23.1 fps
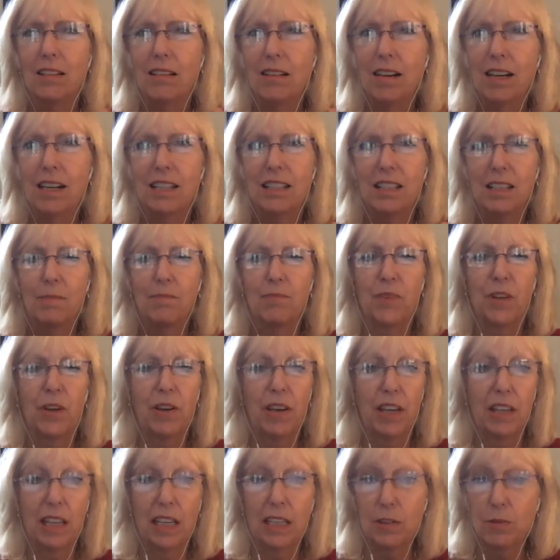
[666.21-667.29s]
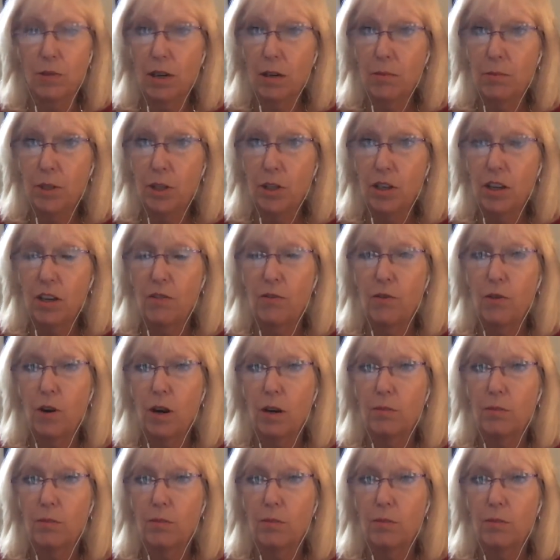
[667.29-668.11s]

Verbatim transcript: Awesome. Okay, that's what I'm looking for.